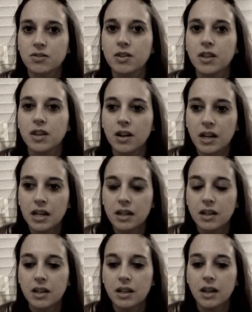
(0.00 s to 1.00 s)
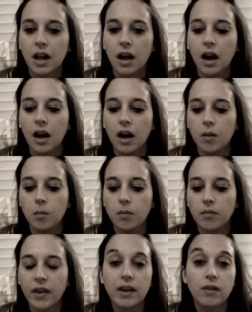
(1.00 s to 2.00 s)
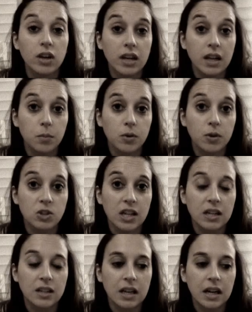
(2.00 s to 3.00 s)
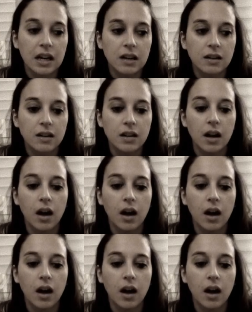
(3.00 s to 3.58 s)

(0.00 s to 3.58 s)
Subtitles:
that are on the night. They really appreciate that.